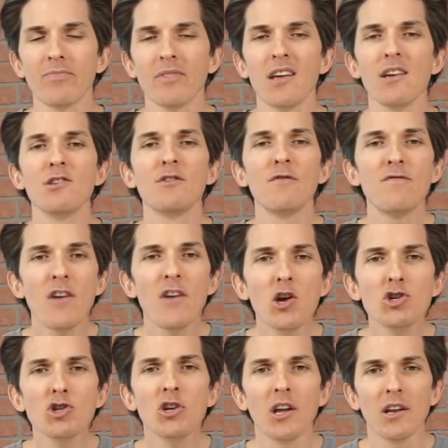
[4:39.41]
His
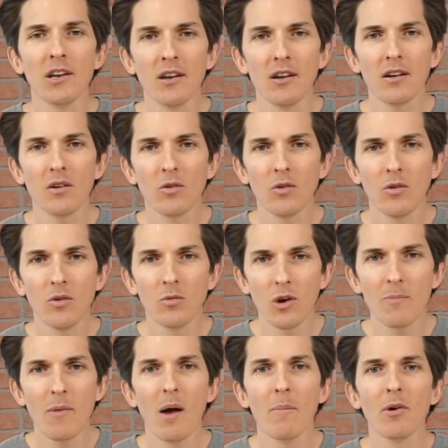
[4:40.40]
vision,
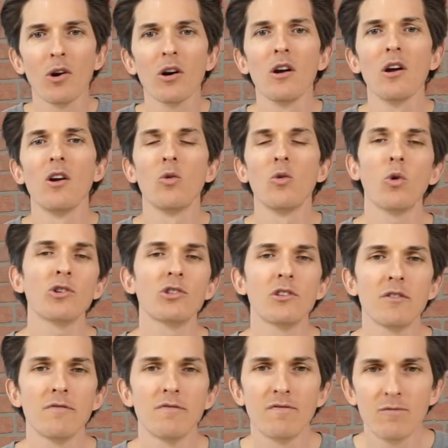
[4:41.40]
remember, was
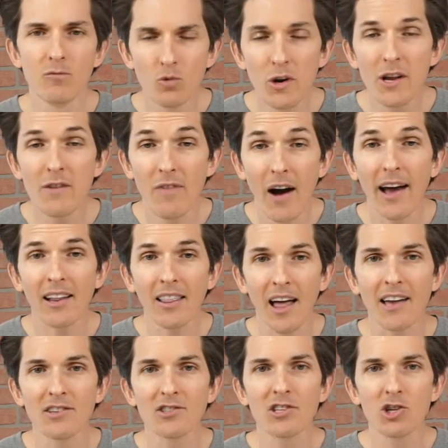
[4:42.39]
to
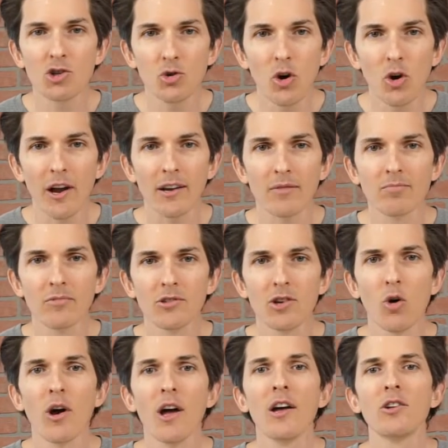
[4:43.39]
revitalize Detroit.
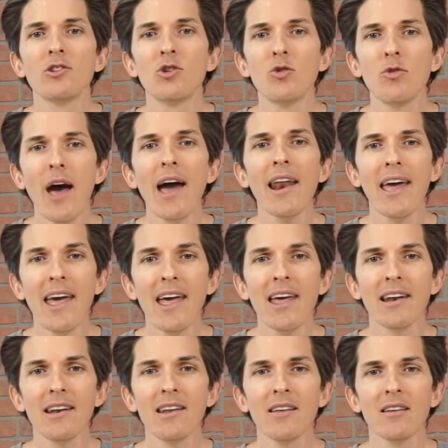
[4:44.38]
So to that
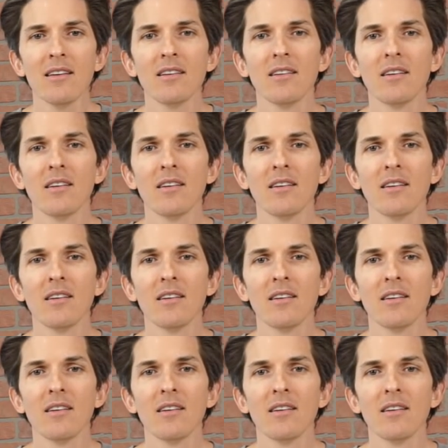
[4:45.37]
end,